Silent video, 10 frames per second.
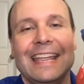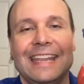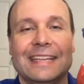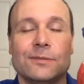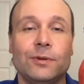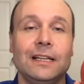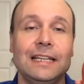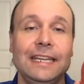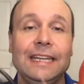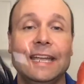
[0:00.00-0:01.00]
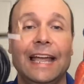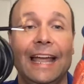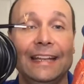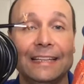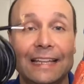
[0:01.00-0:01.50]
is really
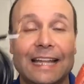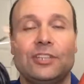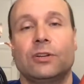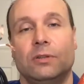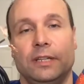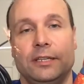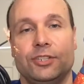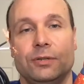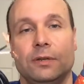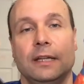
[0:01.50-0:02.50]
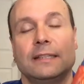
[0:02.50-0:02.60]
an electrical issue.